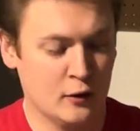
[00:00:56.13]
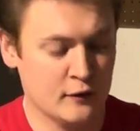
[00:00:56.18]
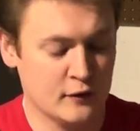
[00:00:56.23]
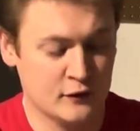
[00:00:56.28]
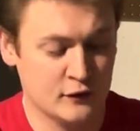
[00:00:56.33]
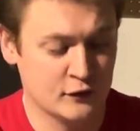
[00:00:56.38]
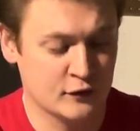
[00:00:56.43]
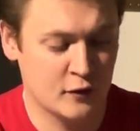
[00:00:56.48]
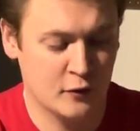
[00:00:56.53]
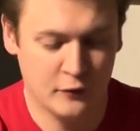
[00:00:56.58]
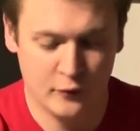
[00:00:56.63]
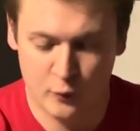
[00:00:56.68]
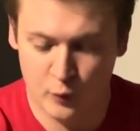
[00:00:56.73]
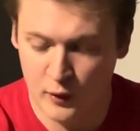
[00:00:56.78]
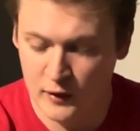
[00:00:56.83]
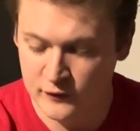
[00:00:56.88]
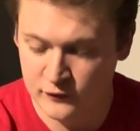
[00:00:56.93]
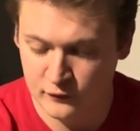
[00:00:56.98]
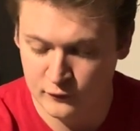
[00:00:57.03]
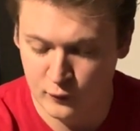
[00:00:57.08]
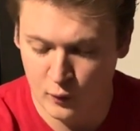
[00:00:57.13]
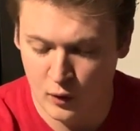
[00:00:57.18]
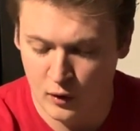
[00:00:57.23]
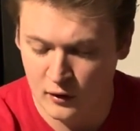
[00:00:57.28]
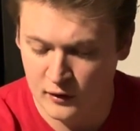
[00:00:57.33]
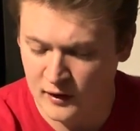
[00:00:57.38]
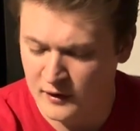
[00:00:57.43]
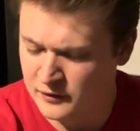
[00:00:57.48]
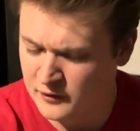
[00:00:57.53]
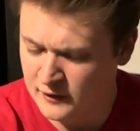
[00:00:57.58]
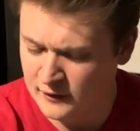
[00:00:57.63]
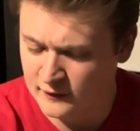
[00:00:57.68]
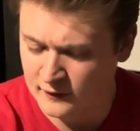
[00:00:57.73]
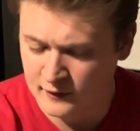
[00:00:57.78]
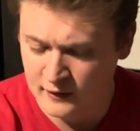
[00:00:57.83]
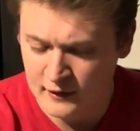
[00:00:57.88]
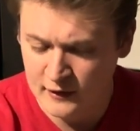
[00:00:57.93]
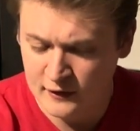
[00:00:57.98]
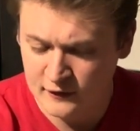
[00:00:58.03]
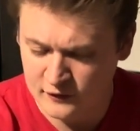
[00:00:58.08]
This is called the reservoir, and I think
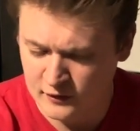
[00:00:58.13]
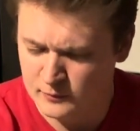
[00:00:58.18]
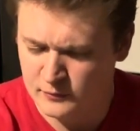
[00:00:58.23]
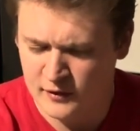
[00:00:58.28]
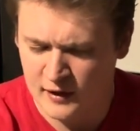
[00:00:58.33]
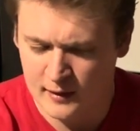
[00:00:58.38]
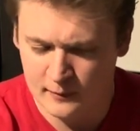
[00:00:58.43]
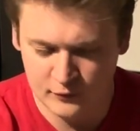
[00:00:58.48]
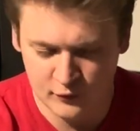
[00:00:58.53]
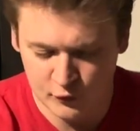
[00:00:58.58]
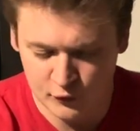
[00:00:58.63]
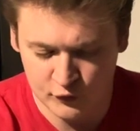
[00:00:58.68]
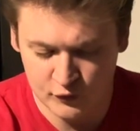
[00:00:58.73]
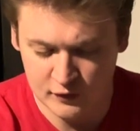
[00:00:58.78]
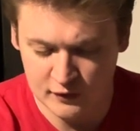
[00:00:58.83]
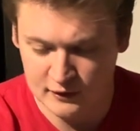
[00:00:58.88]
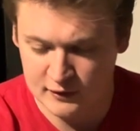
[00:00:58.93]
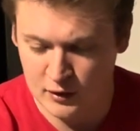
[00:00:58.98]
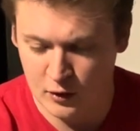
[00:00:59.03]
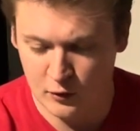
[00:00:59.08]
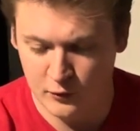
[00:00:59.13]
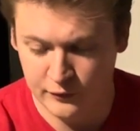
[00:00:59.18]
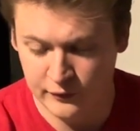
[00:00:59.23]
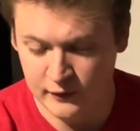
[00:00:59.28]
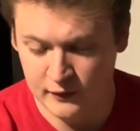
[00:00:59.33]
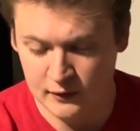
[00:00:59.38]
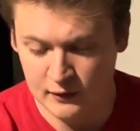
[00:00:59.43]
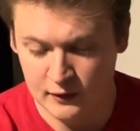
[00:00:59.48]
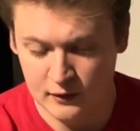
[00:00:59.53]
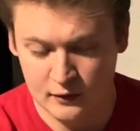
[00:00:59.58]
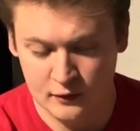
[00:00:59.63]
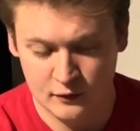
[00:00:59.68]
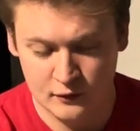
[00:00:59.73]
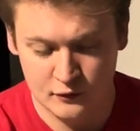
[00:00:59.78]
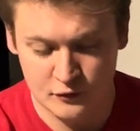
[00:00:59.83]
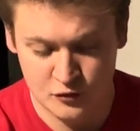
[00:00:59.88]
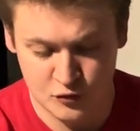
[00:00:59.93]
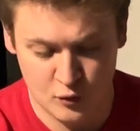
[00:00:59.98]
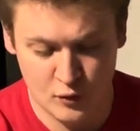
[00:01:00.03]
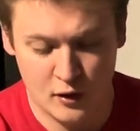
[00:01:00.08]
sometimes you'll see it called the
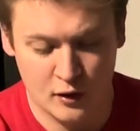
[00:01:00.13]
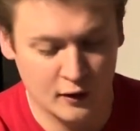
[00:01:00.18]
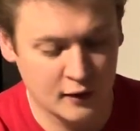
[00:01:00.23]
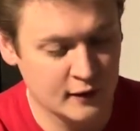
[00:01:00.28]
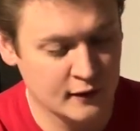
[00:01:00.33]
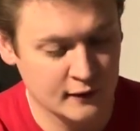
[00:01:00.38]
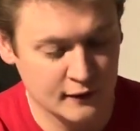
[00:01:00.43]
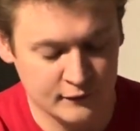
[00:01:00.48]
trunk,